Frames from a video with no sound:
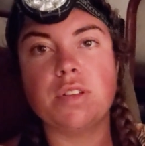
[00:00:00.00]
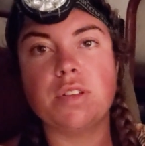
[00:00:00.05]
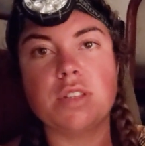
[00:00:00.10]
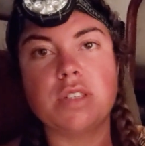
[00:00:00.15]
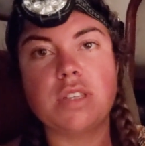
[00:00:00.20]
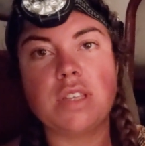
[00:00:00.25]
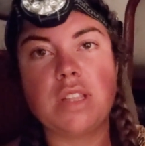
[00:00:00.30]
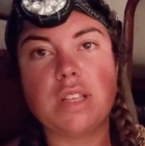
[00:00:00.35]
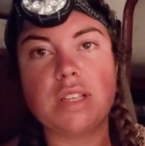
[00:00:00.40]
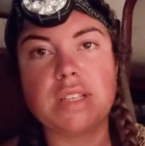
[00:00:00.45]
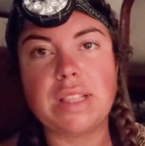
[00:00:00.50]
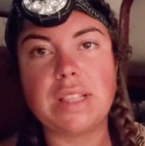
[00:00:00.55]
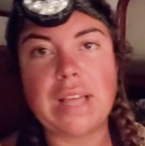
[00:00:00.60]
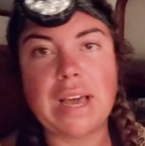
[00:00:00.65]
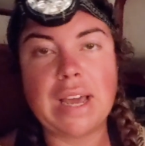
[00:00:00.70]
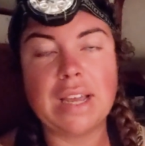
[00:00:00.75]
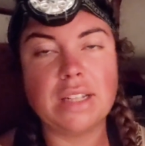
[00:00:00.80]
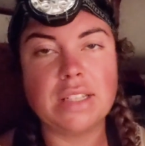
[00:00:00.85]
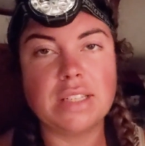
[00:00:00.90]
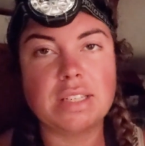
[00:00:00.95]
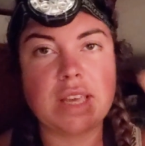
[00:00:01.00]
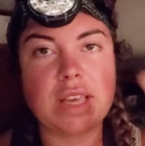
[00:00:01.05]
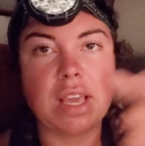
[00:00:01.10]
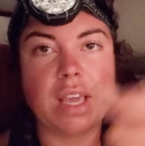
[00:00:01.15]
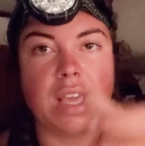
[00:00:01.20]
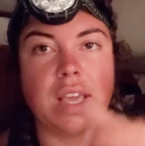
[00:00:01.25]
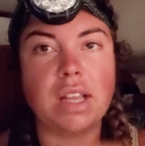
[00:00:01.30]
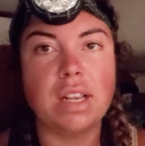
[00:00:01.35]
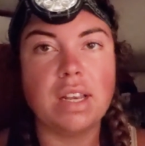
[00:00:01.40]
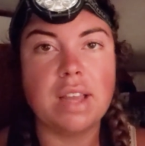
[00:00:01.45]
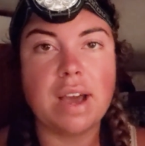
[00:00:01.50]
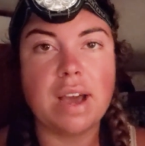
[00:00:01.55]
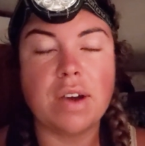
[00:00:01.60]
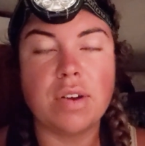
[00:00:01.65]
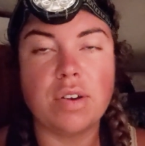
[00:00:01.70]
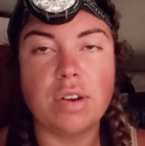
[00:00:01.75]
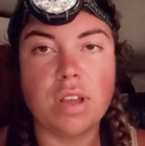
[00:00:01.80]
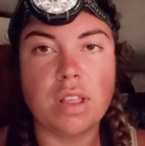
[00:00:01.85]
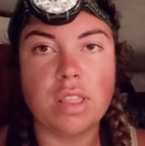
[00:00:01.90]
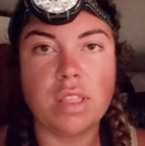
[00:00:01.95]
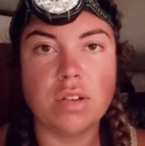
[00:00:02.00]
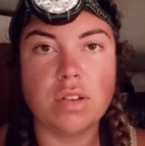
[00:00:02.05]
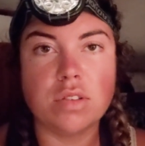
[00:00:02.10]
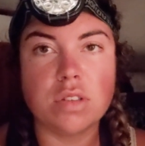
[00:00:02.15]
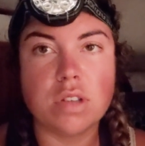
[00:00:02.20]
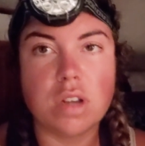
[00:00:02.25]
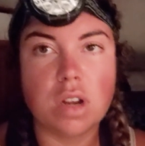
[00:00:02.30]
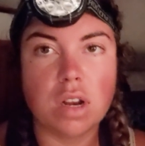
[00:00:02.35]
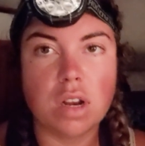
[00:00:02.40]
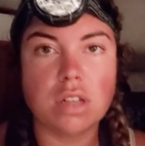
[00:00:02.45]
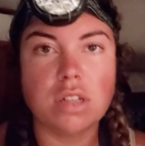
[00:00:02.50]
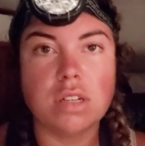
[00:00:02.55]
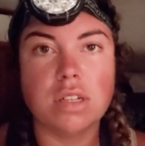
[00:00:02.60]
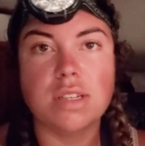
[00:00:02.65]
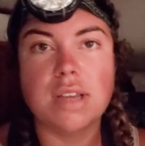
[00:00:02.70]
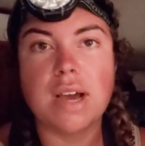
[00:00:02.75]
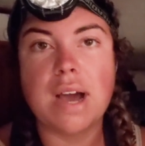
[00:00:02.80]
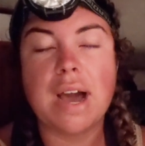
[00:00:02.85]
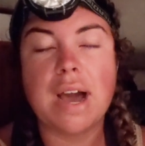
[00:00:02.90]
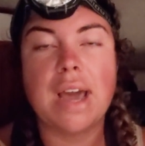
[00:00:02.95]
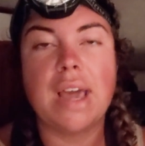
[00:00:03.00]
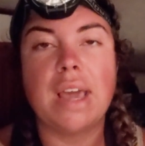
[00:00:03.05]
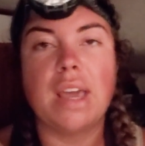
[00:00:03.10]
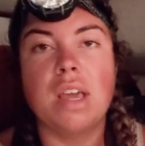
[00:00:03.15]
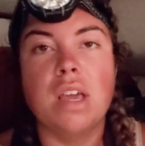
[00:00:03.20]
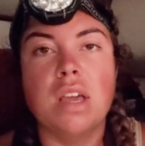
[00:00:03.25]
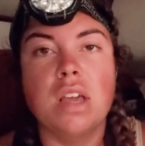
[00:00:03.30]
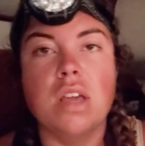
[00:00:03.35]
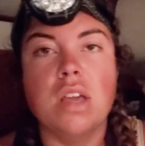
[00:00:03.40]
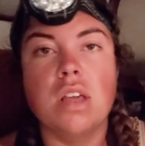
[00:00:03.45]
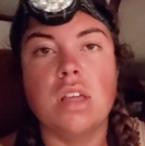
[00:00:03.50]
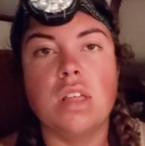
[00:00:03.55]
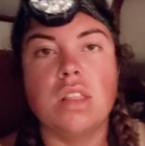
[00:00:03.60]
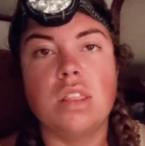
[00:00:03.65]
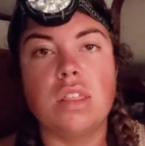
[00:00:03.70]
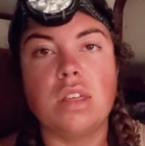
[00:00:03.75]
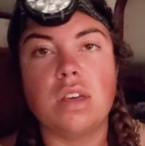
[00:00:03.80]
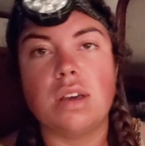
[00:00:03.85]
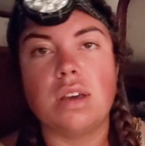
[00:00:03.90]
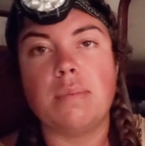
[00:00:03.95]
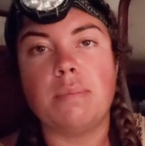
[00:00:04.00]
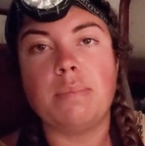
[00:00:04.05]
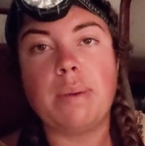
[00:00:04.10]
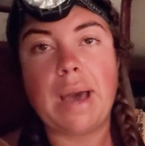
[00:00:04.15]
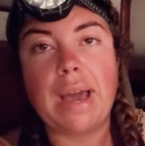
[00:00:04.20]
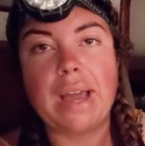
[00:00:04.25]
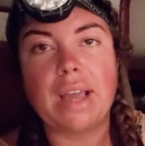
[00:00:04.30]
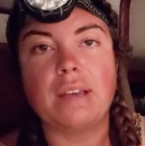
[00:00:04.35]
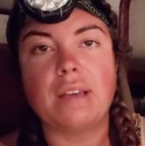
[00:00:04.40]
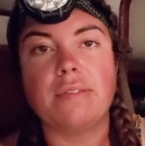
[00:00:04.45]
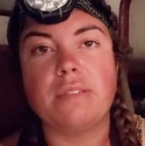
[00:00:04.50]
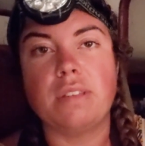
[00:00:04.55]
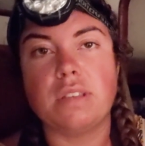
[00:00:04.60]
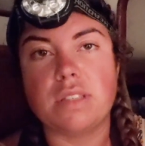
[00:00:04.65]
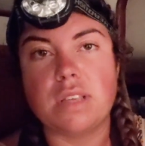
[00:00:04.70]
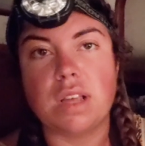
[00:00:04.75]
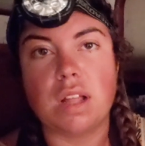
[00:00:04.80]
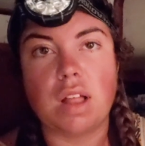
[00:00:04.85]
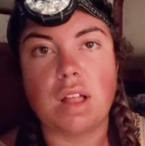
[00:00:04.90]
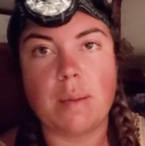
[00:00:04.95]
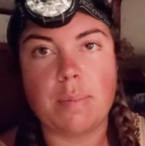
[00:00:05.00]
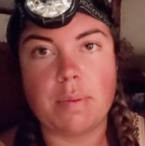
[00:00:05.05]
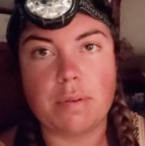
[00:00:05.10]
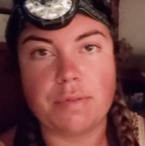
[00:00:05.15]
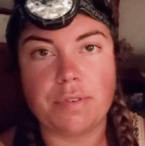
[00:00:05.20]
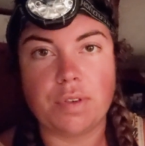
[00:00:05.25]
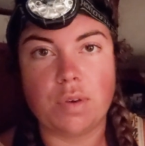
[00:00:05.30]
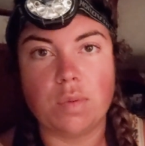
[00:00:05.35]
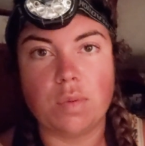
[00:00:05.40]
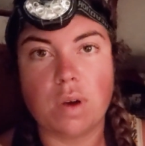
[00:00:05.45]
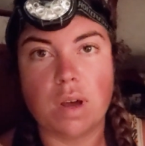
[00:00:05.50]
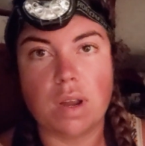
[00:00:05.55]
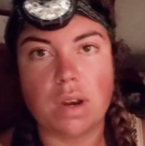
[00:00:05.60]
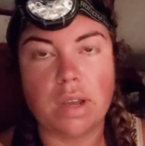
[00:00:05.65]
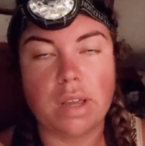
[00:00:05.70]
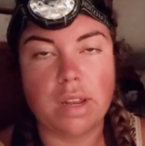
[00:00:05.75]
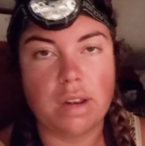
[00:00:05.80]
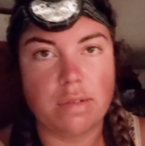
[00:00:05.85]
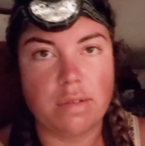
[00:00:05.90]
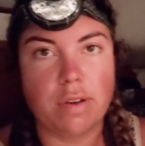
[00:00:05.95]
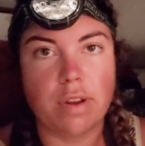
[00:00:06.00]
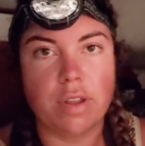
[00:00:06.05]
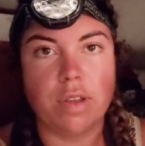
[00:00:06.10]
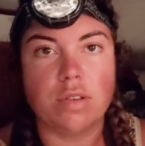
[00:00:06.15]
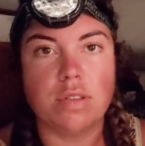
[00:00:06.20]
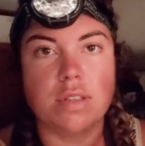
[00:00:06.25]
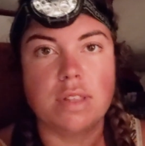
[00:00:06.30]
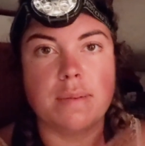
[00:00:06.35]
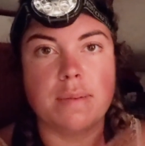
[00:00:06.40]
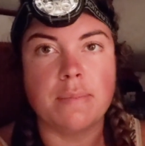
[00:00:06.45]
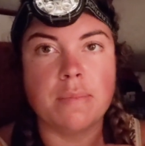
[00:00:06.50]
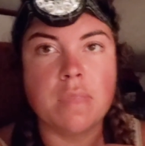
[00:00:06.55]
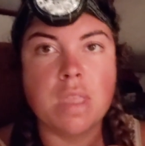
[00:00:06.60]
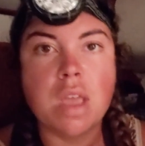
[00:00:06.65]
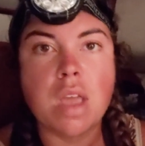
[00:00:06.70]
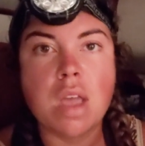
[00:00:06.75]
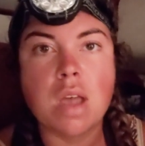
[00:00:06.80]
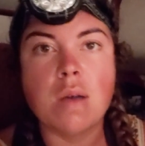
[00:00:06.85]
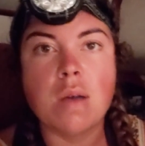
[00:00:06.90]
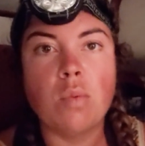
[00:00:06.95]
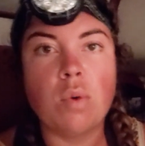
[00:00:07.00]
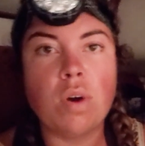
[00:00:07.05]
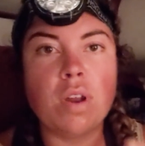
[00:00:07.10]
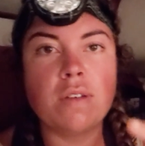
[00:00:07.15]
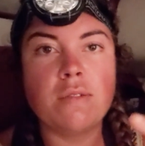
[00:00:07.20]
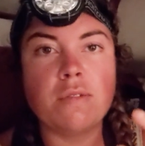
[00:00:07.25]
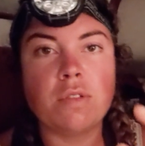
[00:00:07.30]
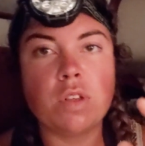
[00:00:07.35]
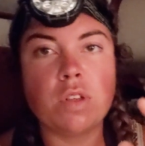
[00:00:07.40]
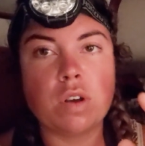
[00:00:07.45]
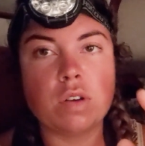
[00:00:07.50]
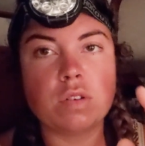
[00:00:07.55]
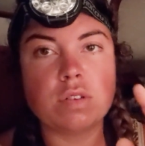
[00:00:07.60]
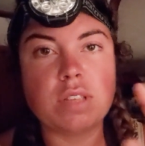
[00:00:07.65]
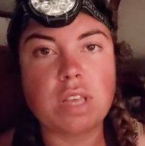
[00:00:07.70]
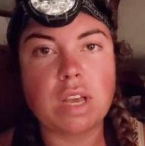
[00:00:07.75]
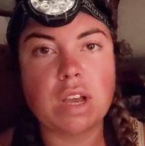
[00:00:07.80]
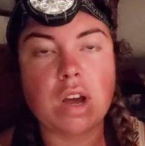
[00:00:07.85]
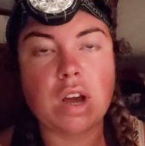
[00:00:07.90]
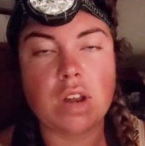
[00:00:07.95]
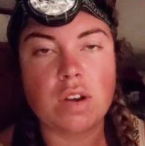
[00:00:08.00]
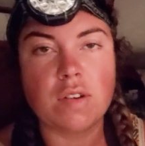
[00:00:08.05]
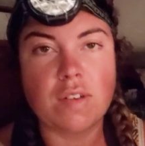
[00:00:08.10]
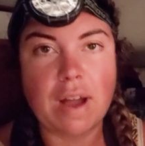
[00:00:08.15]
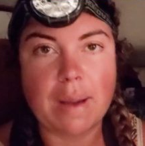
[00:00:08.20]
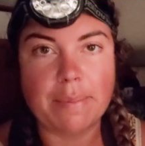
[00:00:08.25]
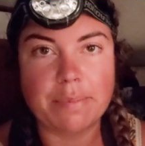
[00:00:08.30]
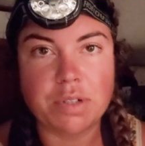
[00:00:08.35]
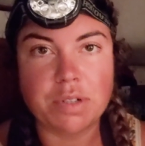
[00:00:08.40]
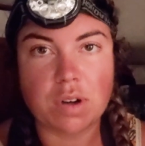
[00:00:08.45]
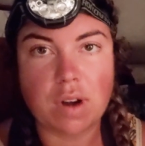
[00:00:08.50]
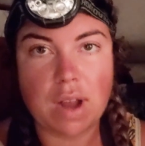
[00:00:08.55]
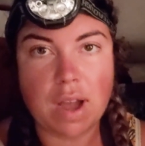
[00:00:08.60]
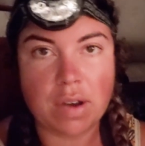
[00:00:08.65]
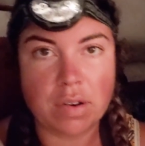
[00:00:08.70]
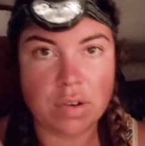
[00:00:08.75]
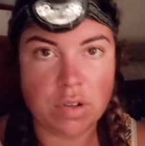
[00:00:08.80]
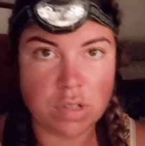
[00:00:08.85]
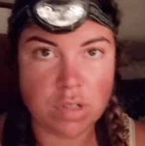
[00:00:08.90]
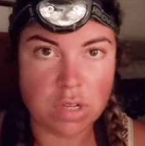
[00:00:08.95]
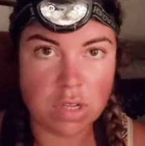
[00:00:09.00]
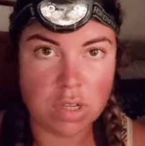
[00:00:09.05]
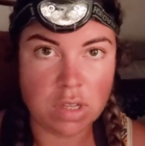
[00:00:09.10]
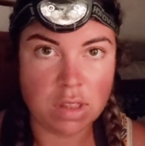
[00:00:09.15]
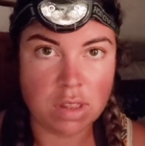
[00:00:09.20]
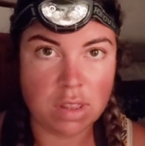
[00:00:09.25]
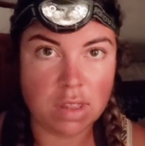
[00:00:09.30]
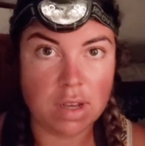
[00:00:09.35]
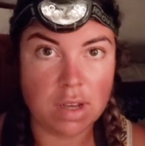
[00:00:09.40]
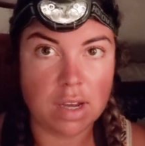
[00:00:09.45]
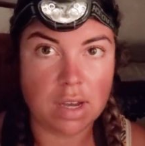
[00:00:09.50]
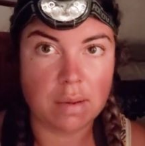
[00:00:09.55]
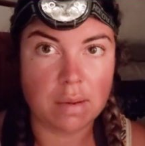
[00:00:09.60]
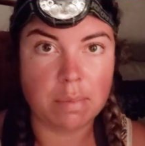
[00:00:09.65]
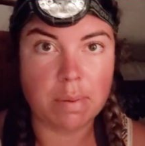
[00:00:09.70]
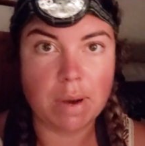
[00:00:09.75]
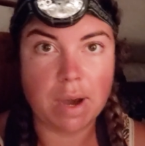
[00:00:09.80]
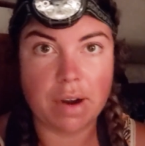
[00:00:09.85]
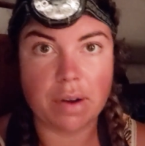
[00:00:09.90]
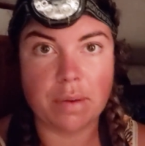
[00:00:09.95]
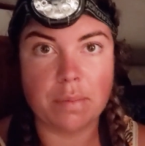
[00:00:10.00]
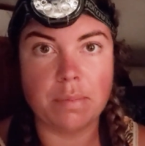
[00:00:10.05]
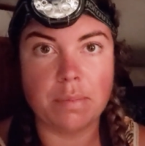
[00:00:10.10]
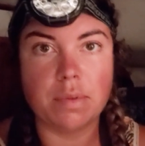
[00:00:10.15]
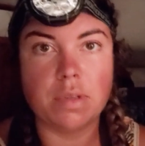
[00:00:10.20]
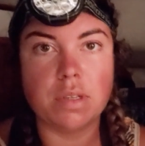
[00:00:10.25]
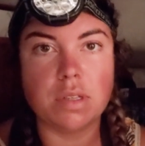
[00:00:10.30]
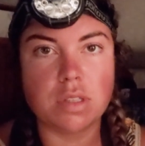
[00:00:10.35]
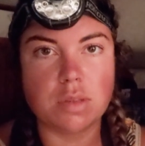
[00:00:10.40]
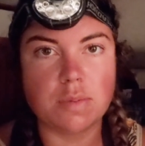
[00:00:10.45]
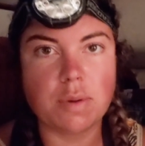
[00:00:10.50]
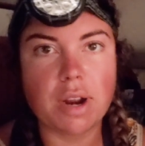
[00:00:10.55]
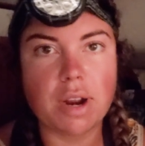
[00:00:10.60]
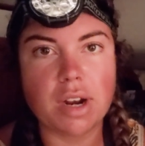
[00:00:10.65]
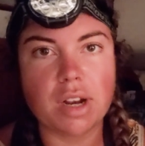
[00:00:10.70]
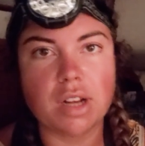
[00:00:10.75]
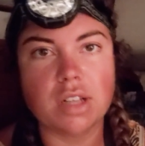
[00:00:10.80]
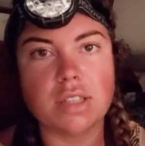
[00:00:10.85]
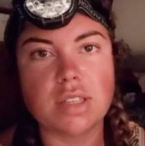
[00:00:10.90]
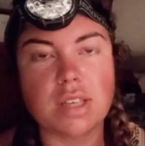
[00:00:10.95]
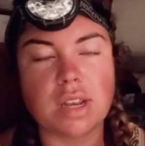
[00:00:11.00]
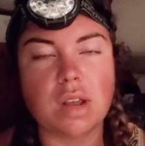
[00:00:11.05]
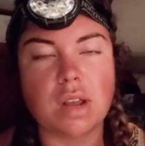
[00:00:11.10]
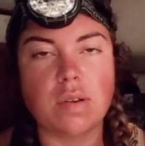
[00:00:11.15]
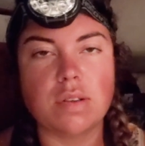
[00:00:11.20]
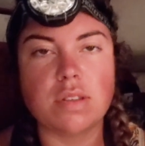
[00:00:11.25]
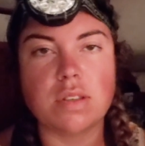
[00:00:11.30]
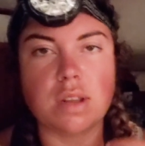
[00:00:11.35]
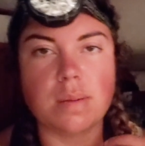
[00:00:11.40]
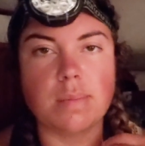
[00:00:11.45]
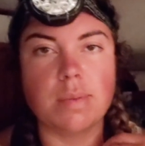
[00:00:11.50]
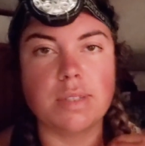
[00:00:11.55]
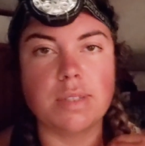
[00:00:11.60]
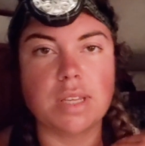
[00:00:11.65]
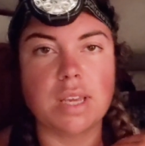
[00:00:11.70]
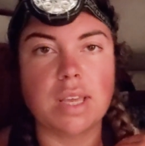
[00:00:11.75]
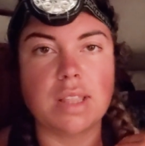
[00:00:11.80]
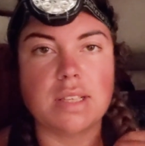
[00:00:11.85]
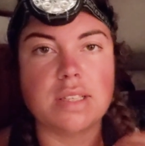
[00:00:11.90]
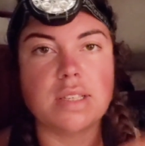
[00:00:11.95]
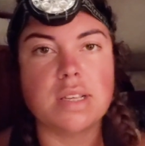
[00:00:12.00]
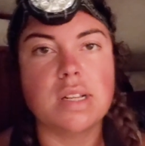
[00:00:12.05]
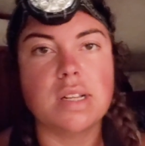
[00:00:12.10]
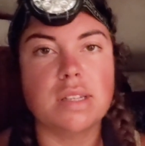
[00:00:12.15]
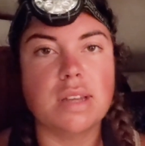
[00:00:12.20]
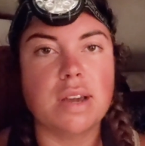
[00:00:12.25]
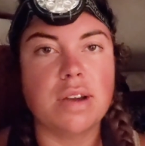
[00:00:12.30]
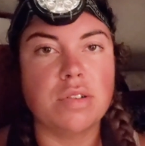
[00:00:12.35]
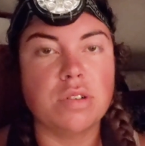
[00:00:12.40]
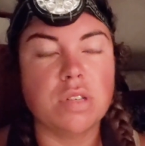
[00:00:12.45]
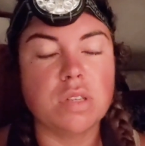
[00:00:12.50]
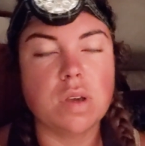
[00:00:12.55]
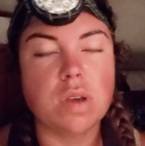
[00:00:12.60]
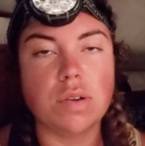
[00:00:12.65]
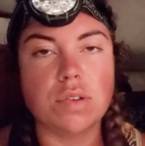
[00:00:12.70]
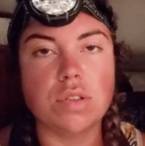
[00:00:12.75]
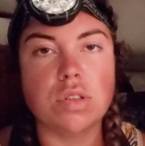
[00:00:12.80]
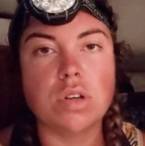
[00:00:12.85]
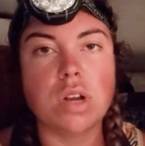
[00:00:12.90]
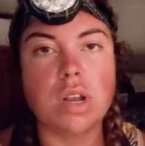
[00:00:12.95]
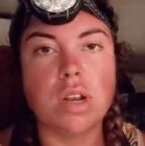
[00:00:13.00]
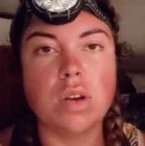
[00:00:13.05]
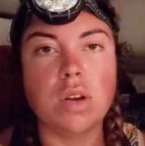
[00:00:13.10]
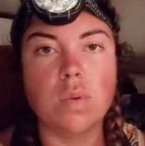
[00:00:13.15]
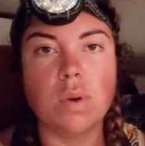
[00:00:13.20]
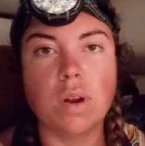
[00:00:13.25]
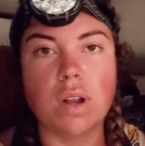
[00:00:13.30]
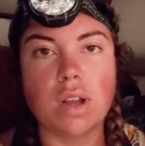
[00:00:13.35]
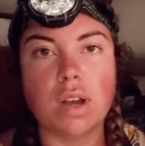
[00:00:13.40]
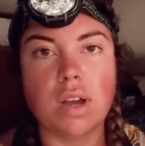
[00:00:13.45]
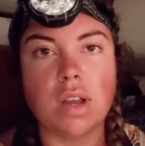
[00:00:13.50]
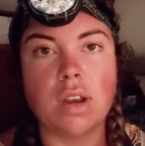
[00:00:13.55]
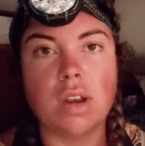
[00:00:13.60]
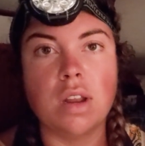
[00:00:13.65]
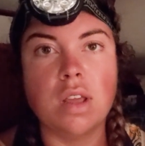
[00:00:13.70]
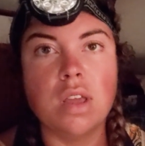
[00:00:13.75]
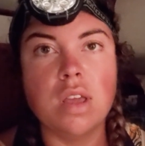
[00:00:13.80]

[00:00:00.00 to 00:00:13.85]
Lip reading: you'll see these lines hanging down, and those are to tie the bag of the sail up if you want. I never use them. One of those had gotten wrapped around the bottom spreaders, and I wasn't able to get the sail down. So I was trying to work on